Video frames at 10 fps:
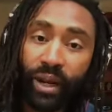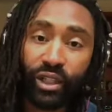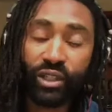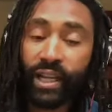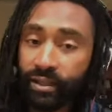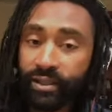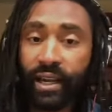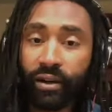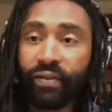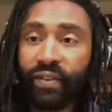I just had to
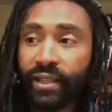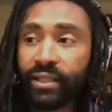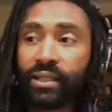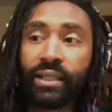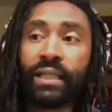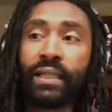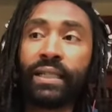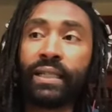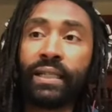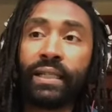sacrifice
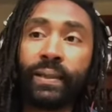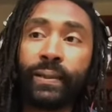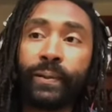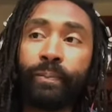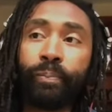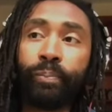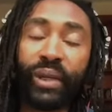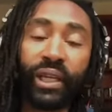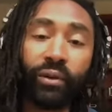being